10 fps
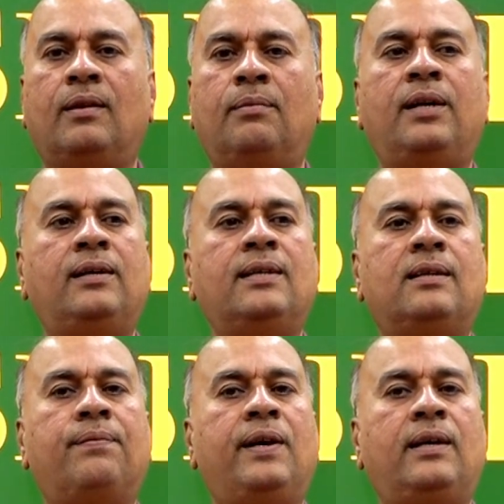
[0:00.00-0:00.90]
but it is
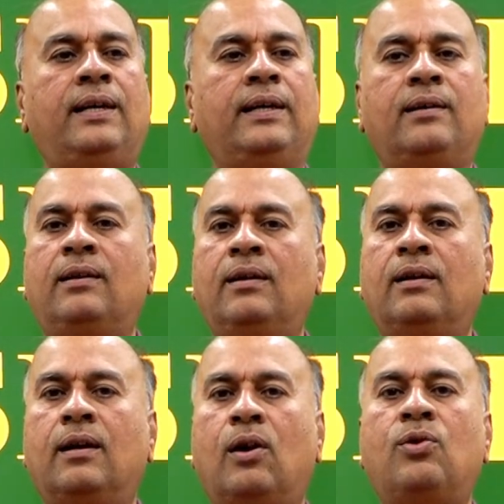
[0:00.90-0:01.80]
definitely
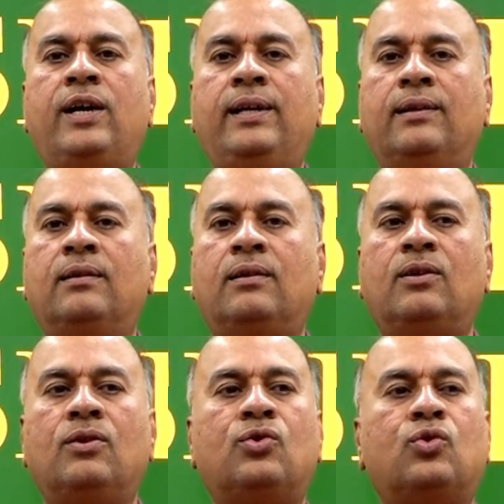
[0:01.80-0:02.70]
grounded in
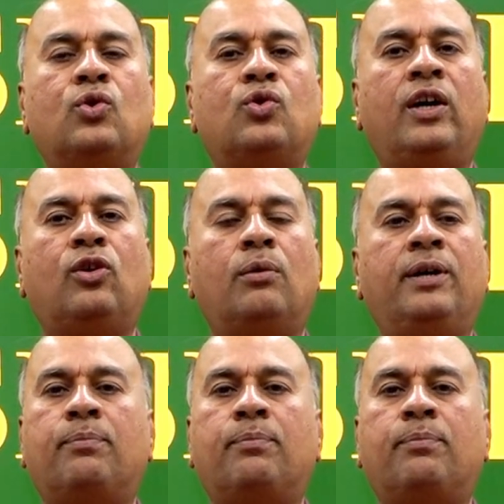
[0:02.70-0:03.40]
socio-economic